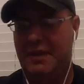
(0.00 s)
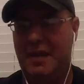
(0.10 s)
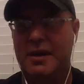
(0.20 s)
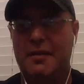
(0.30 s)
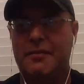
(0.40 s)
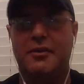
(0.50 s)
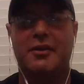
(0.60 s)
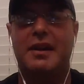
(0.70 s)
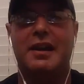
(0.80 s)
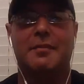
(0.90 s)
mean, I'm
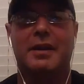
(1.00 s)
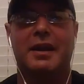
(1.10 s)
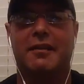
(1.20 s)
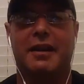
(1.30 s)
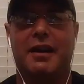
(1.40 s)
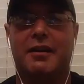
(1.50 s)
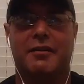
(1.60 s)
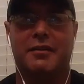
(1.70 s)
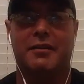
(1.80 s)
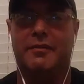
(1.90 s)
38, man. Like, I
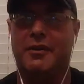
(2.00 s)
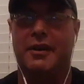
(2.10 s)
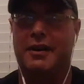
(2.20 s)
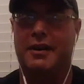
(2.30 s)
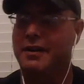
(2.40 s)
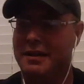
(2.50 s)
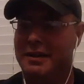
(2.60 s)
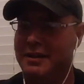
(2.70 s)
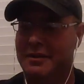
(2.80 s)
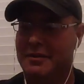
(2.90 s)
don't give a fuck.
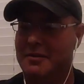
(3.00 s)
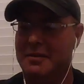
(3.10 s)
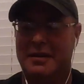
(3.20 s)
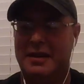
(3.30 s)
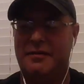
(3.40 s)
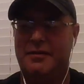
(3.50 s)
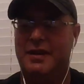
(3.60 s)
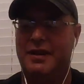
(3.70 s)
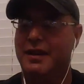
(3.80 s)
If